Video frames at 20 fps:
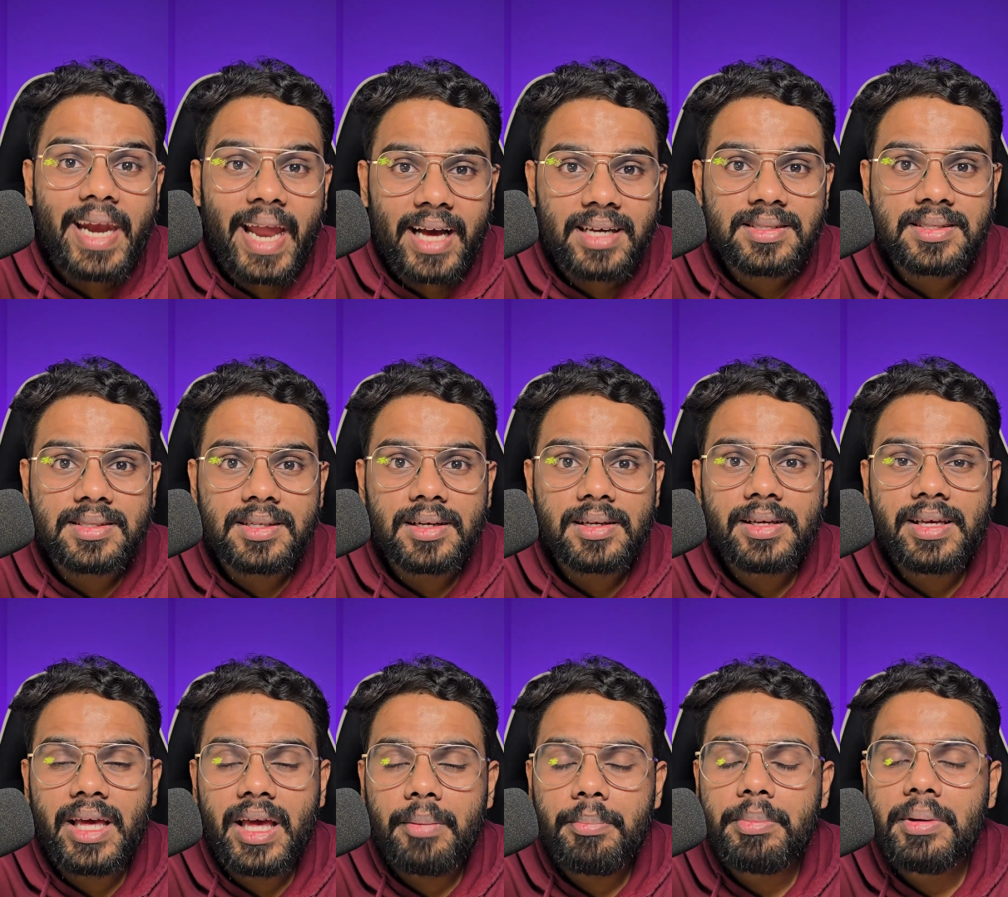Next,
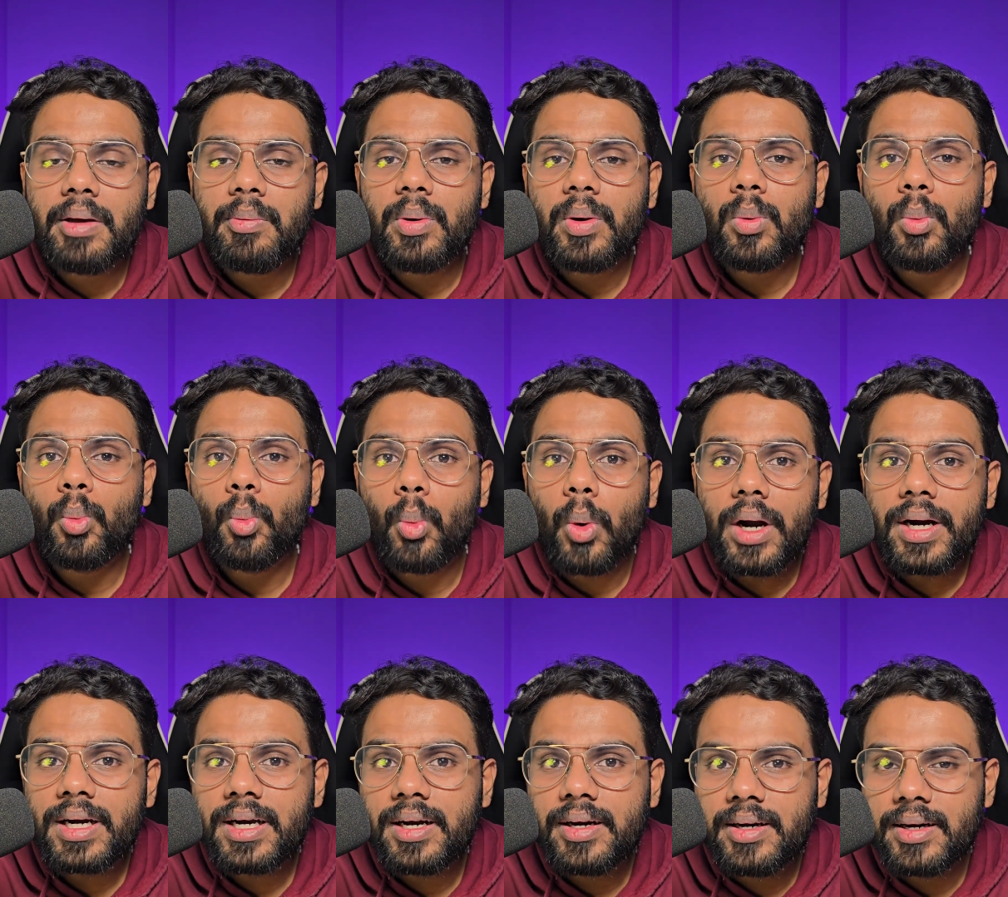keep giving
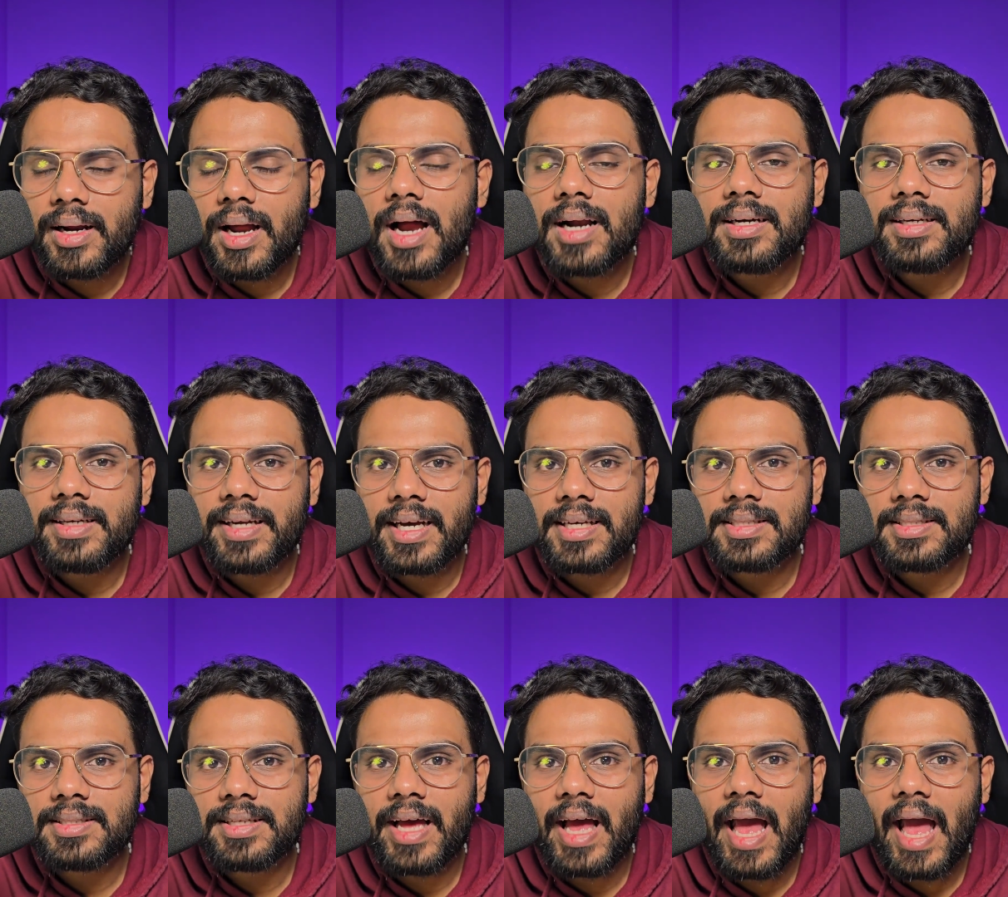one grand
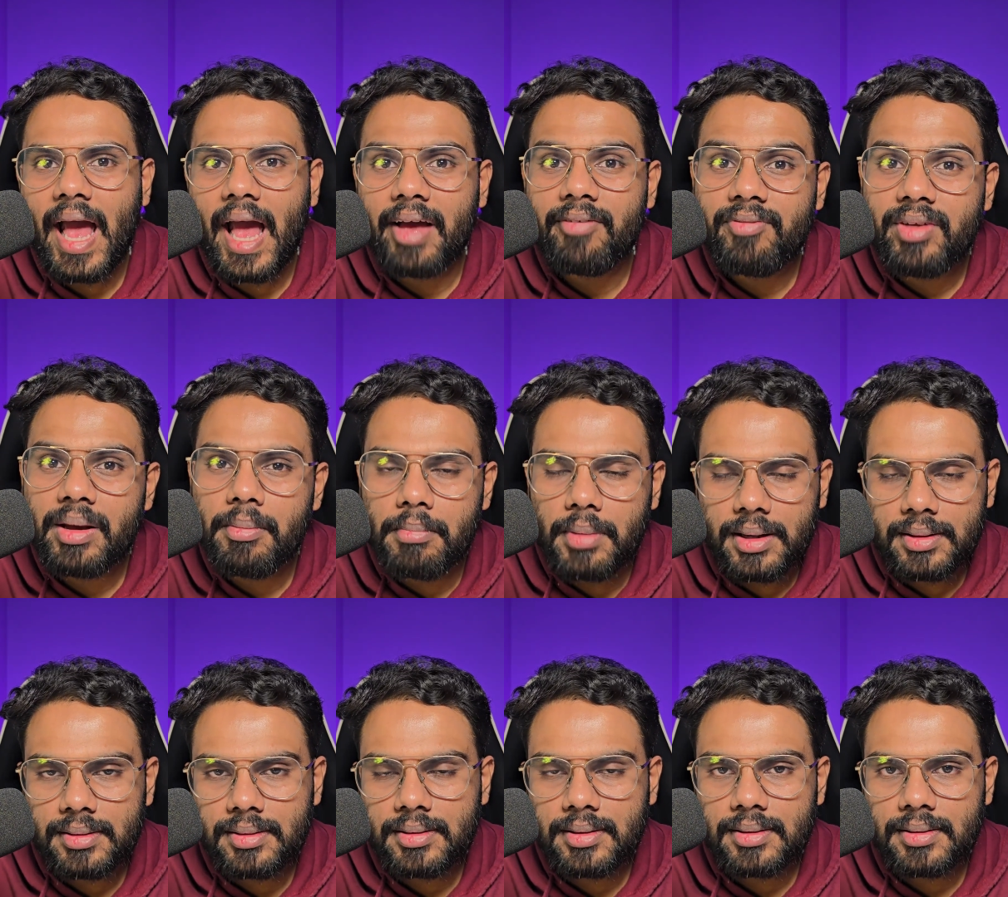test every
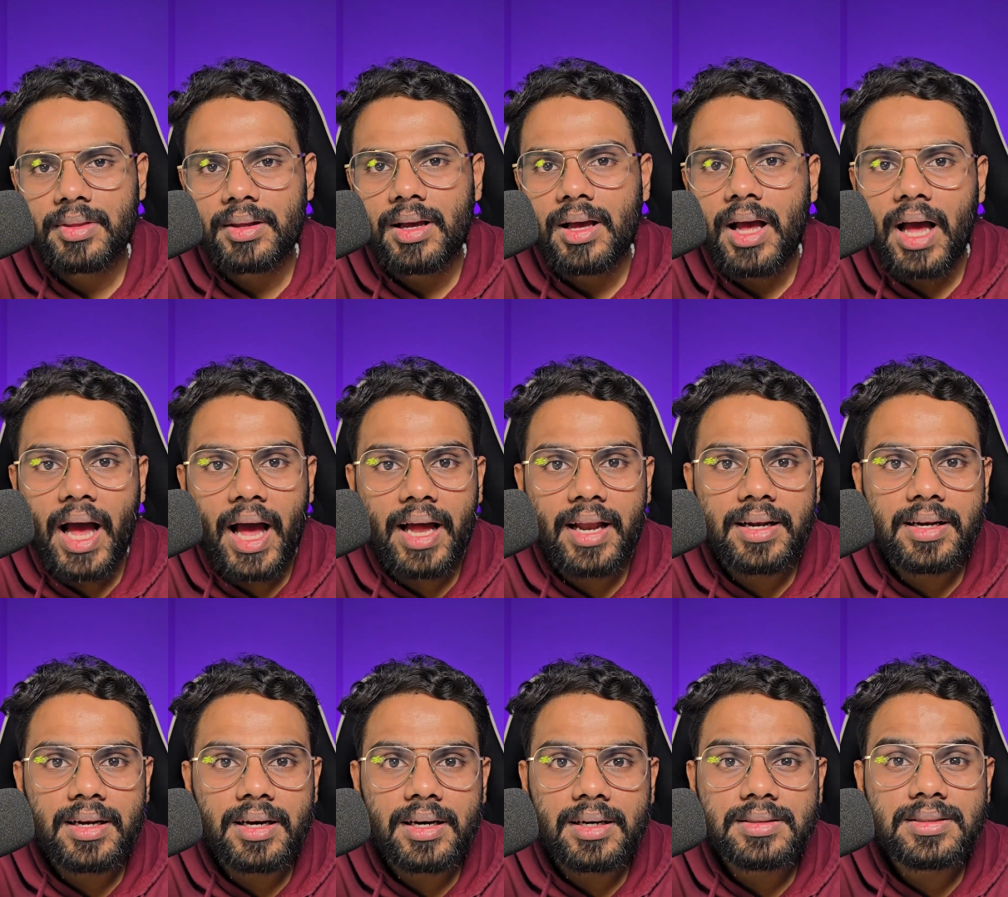month
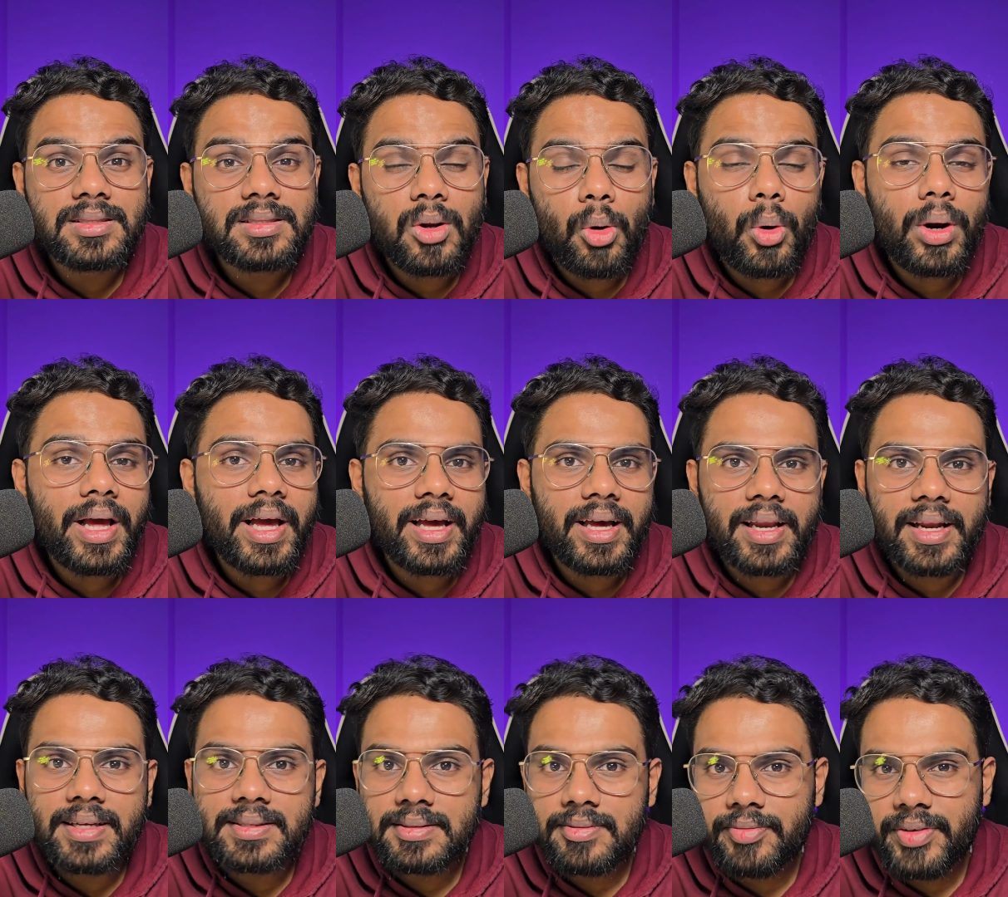and slowly
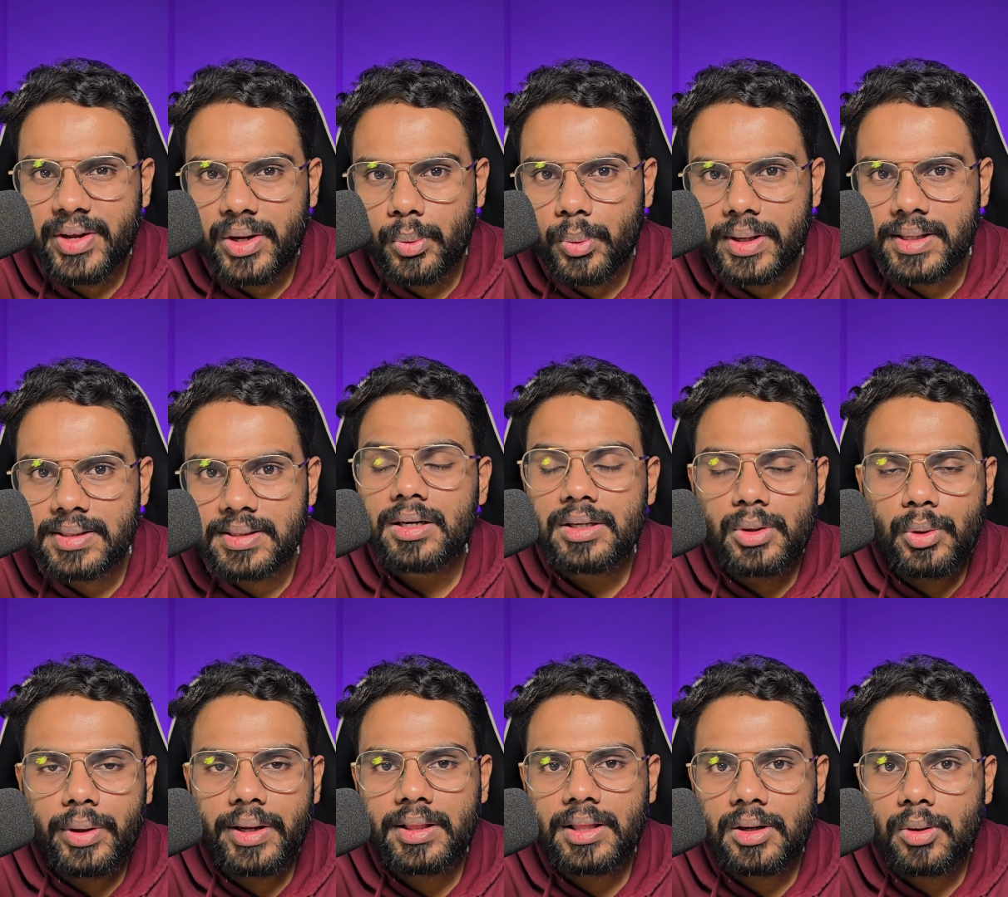increase the frequency
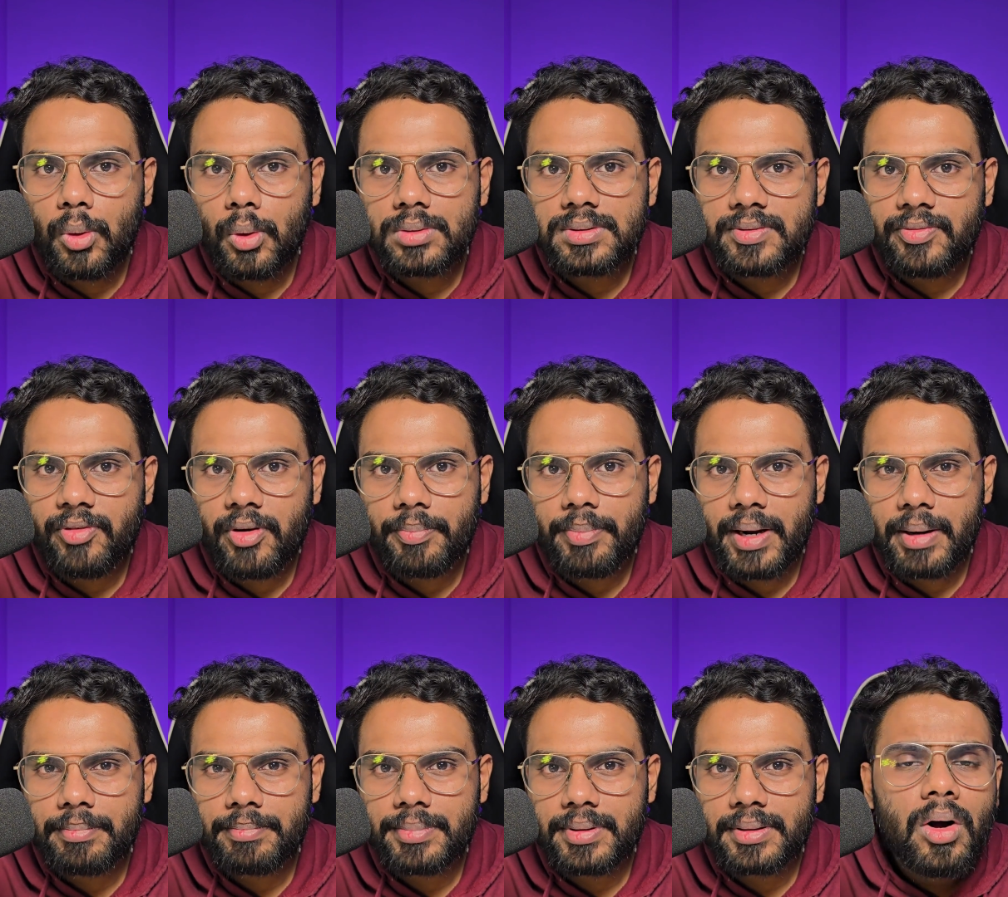during the course of your
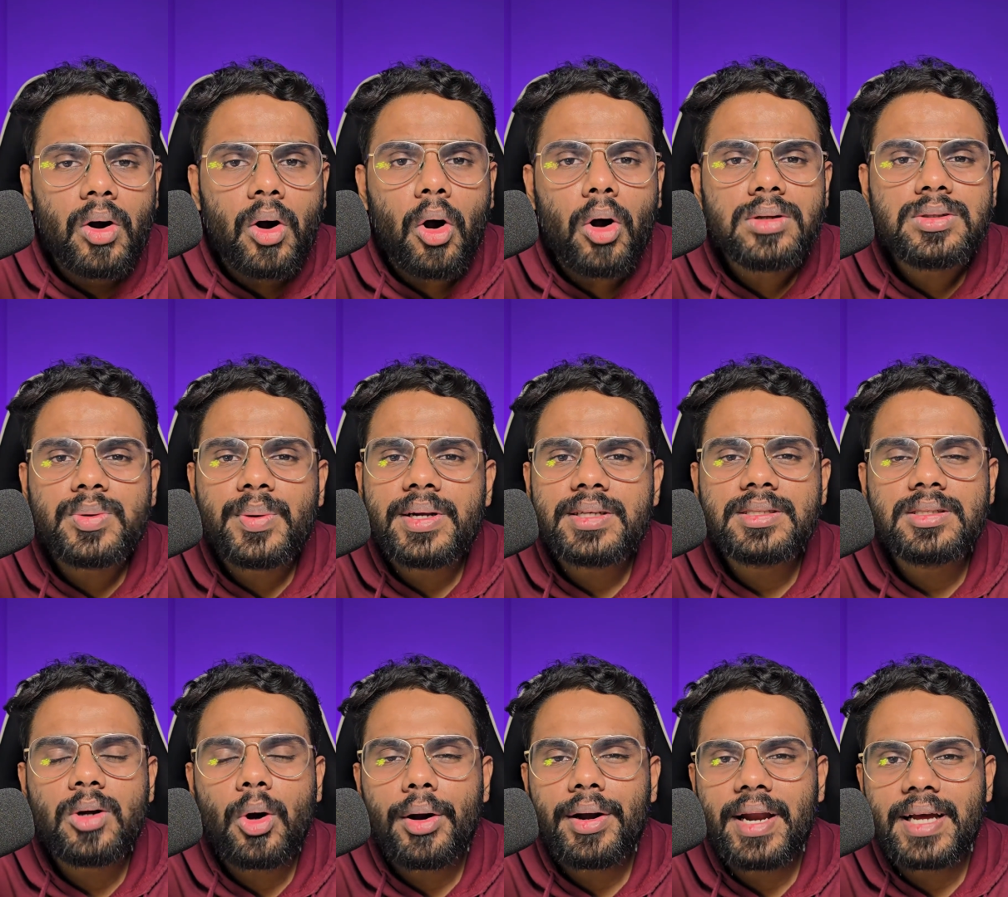prep. Also, it
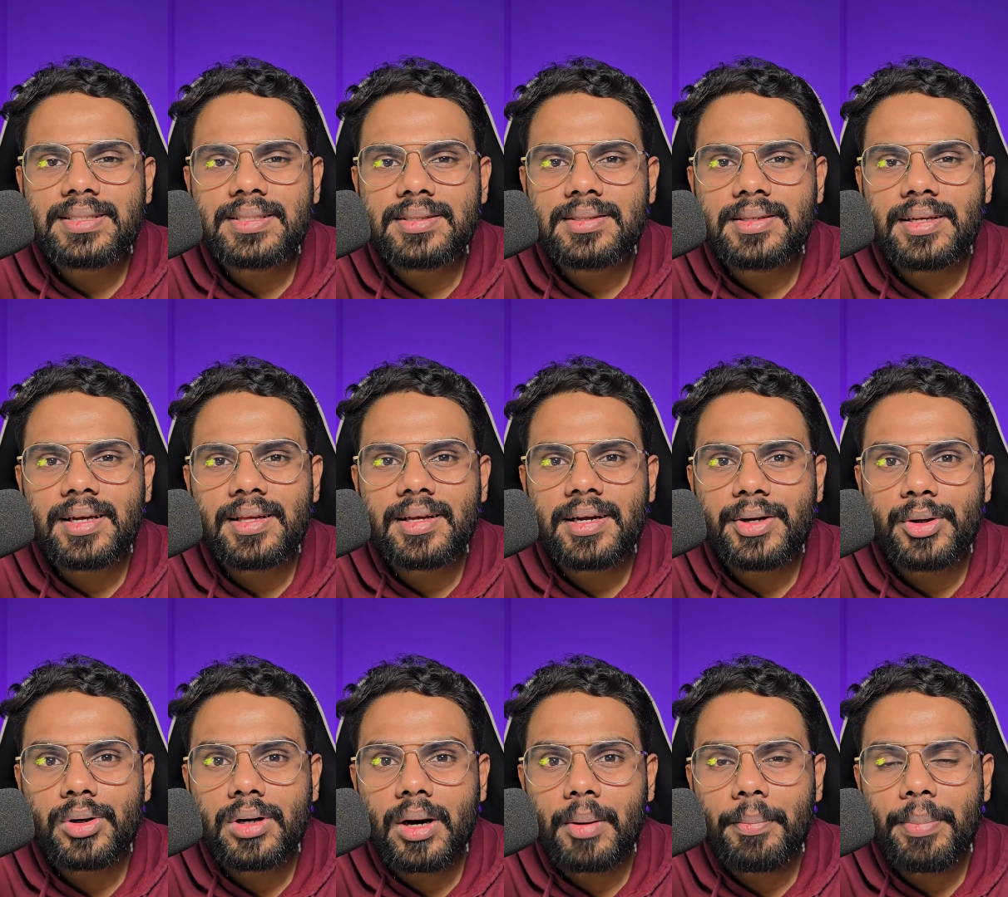is not necessary
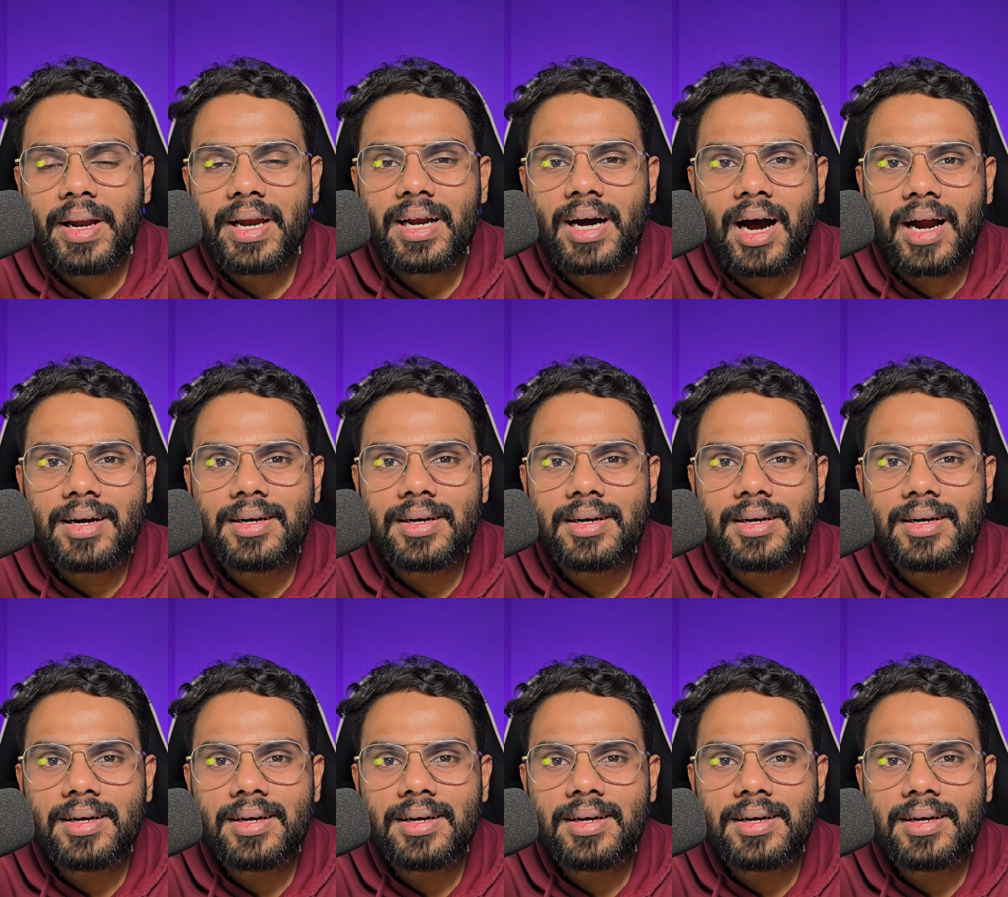that you complete